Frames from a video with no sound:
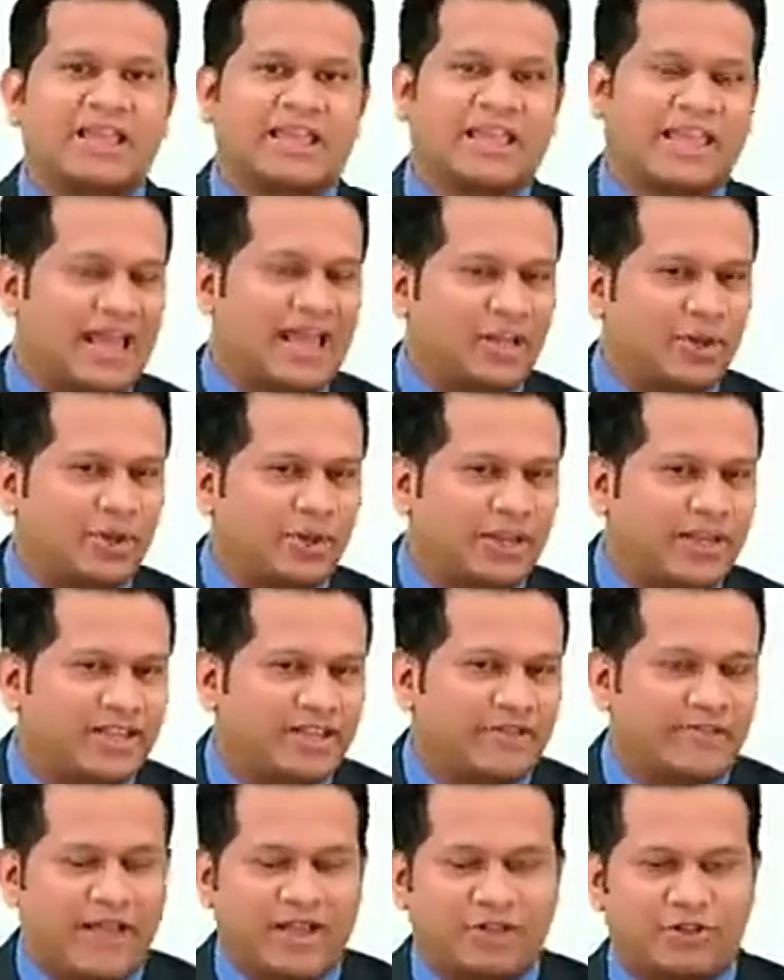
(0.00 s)
Calculate
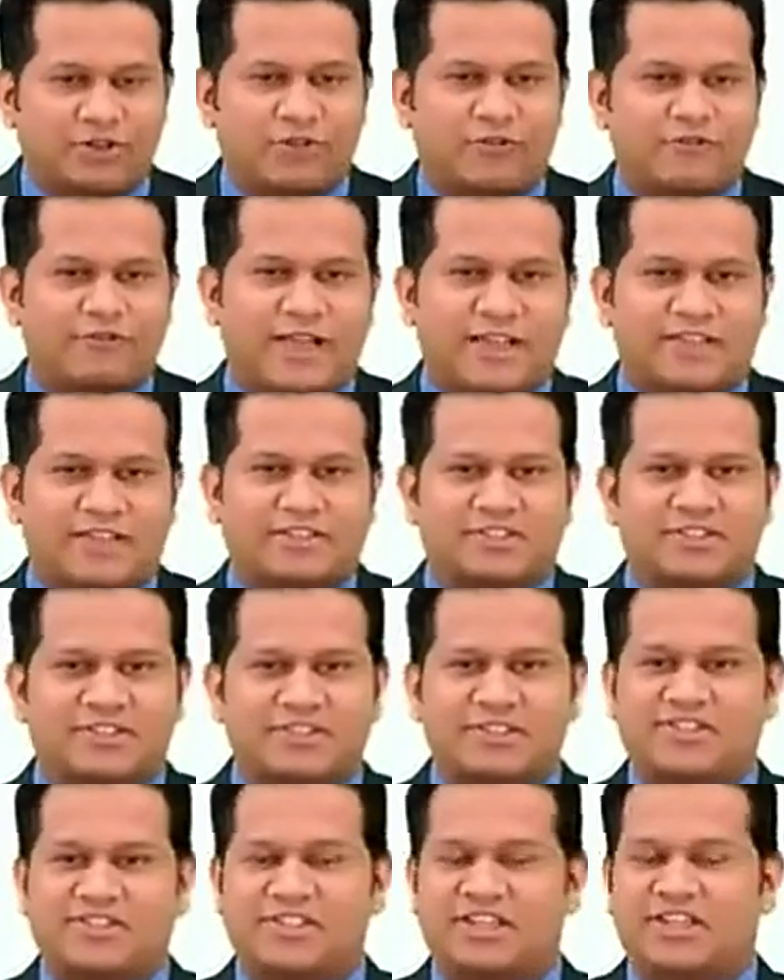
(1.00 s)
the Van't Hoff factor,
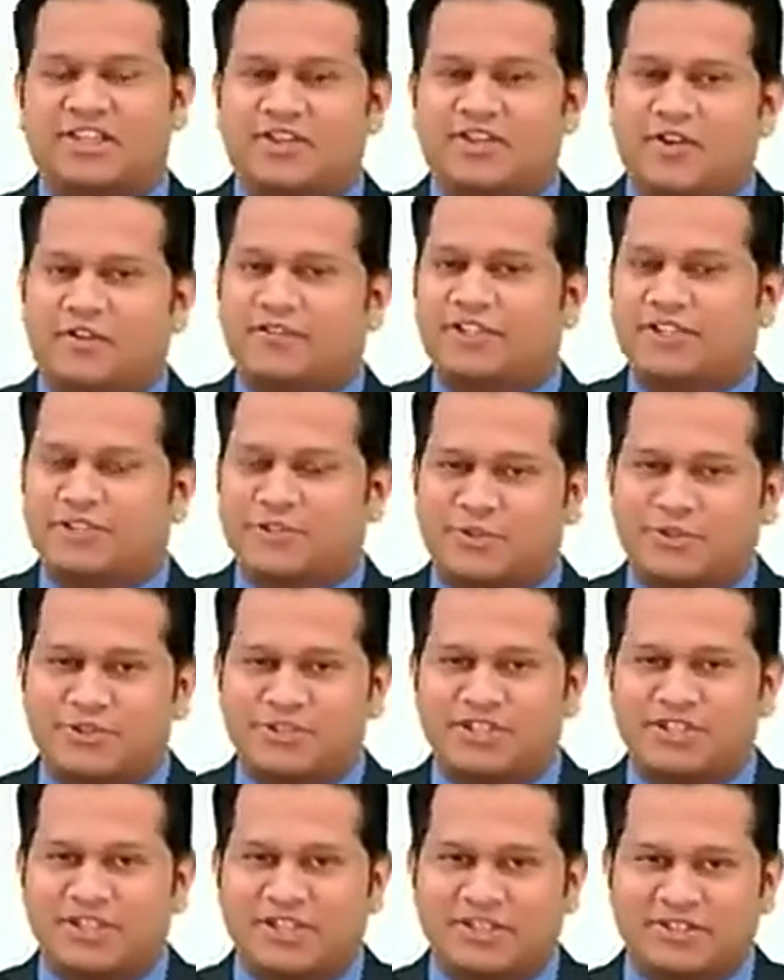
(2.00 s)
degree of
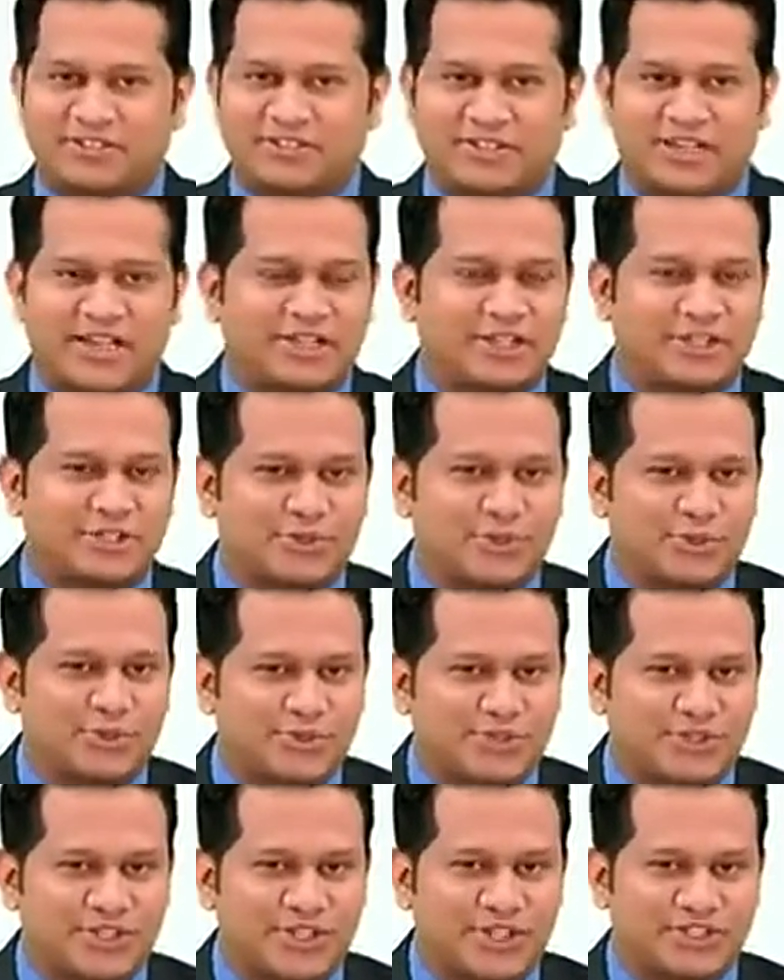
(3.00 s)
dissociation and
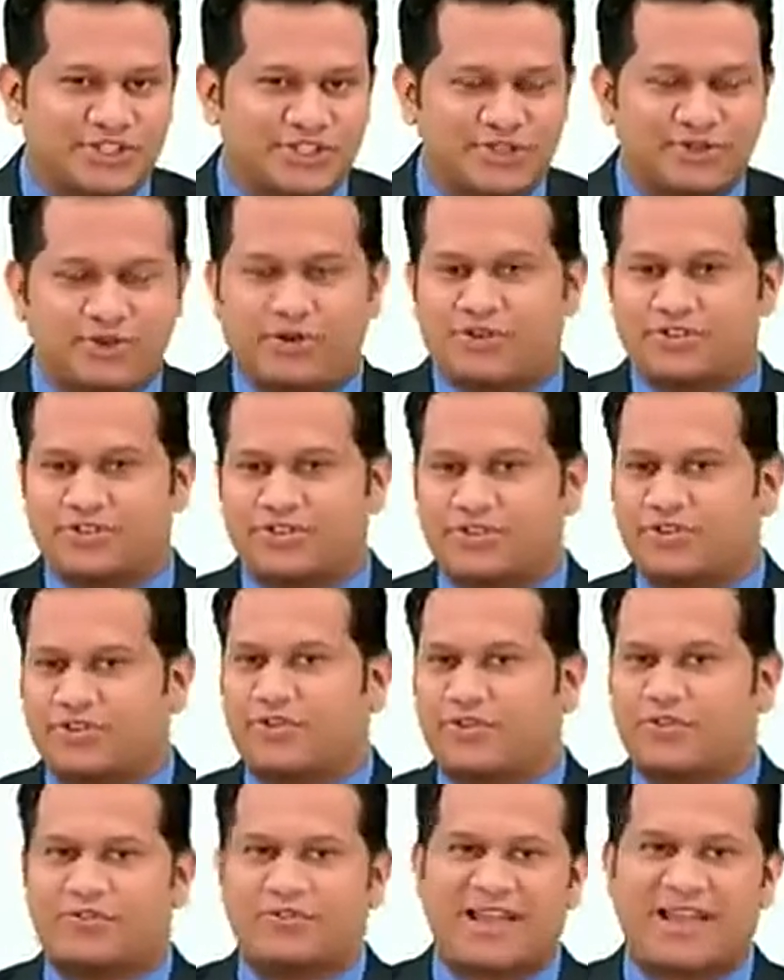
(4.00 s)
dissociation
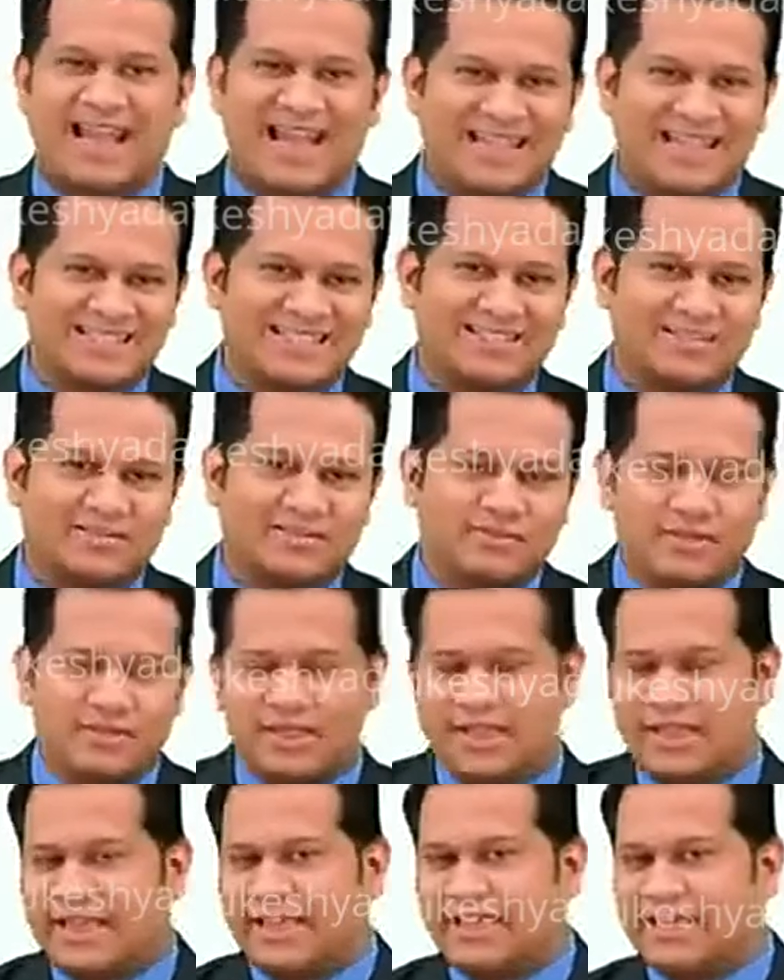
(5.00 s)
constant of acid.
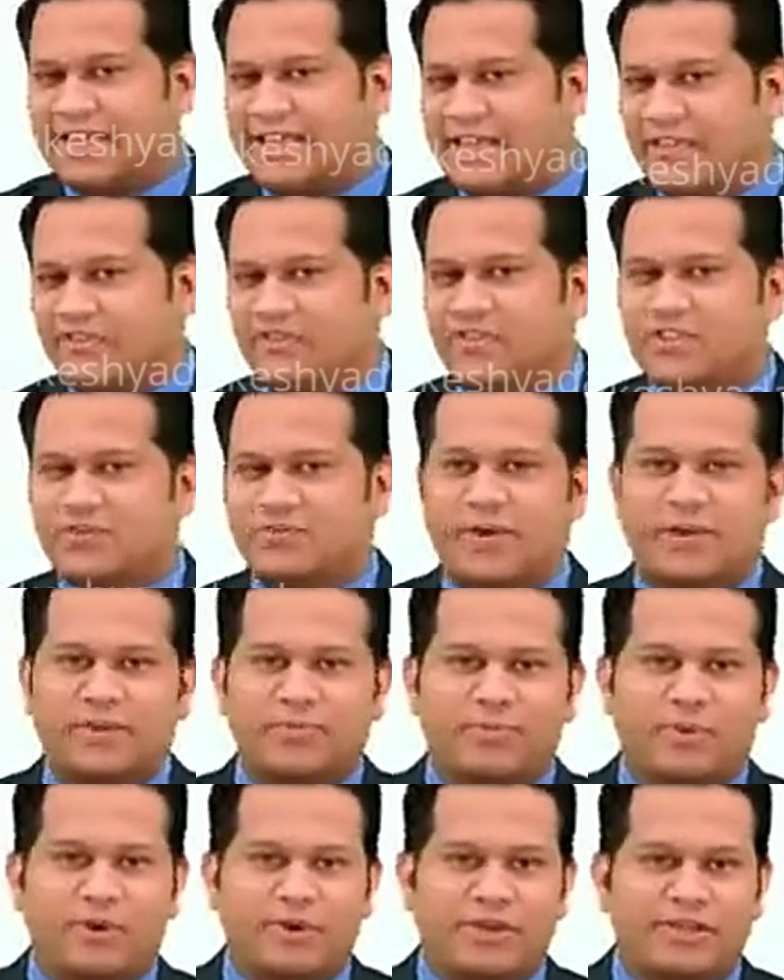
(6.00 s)
Kf is
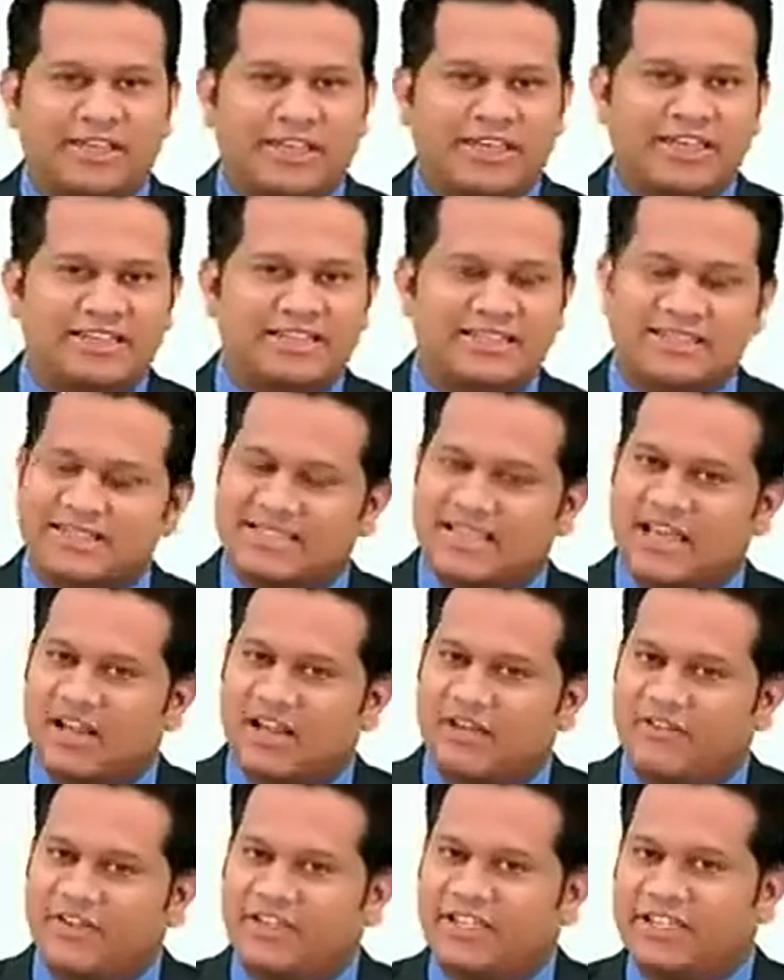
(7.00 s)
1.86
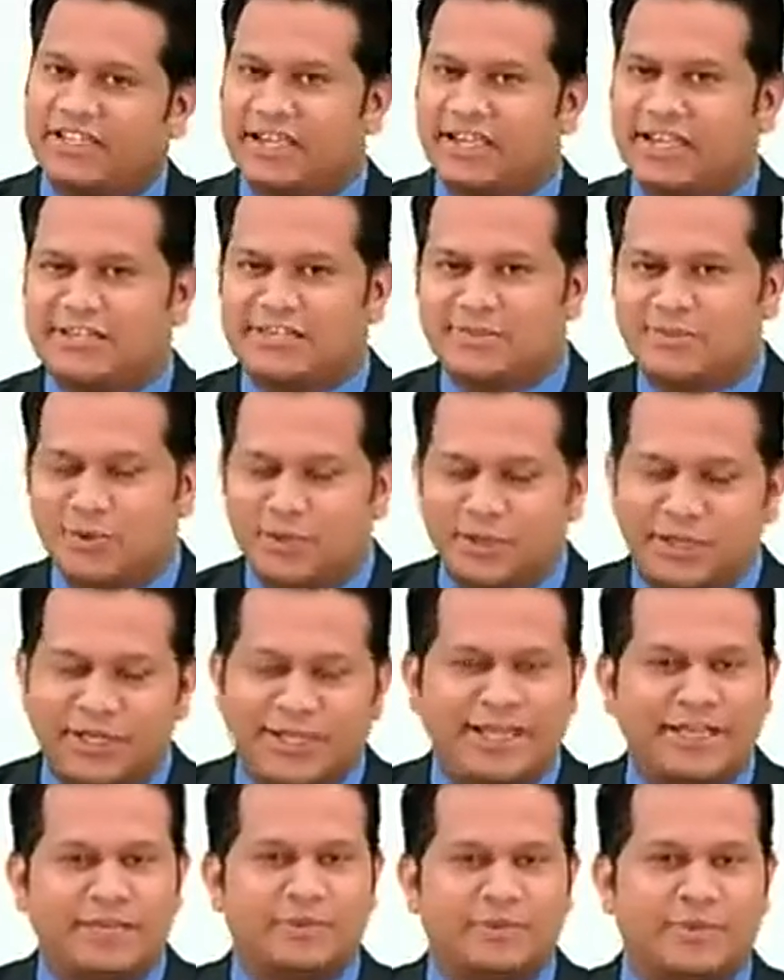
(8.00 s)
Kelvin kg mole
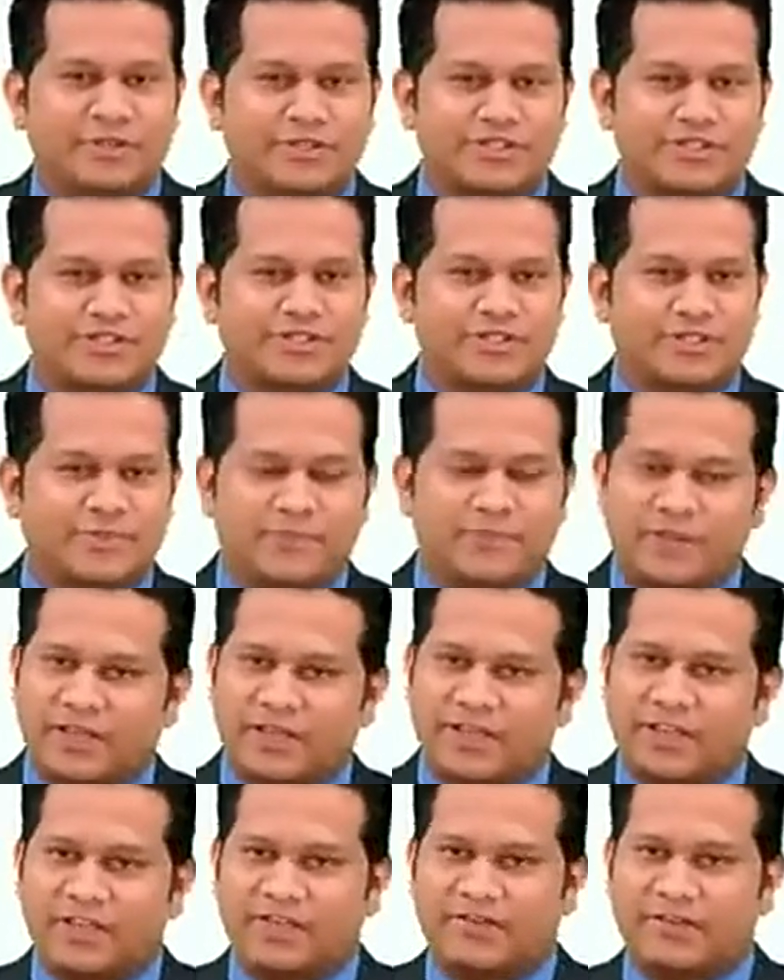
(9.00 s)
inverse.
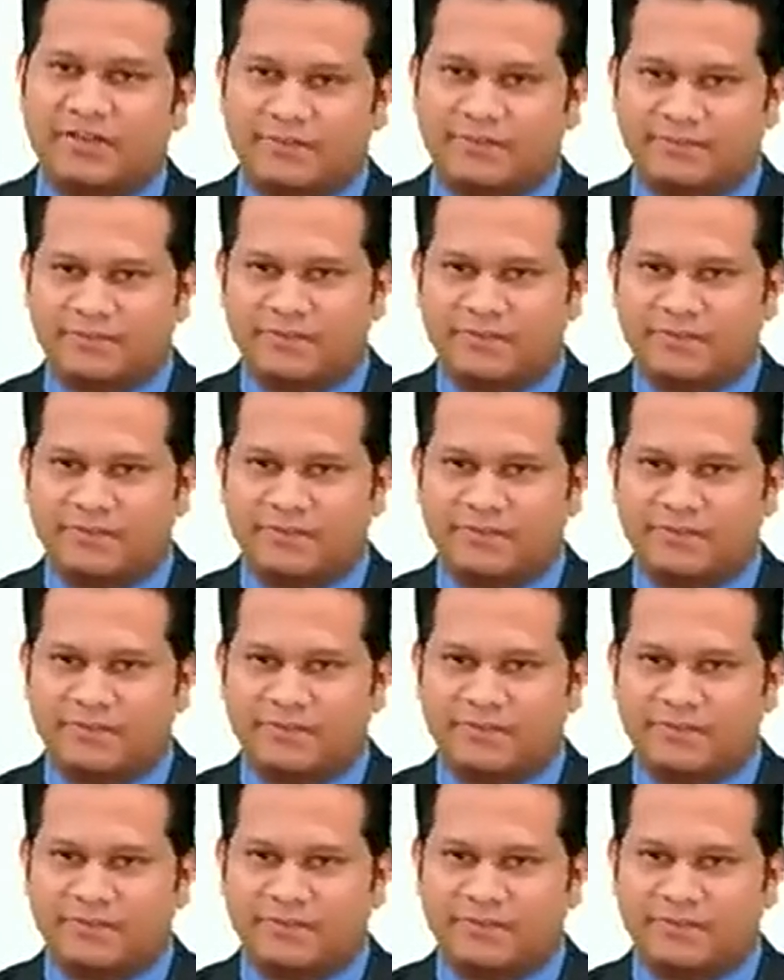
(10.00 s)
Given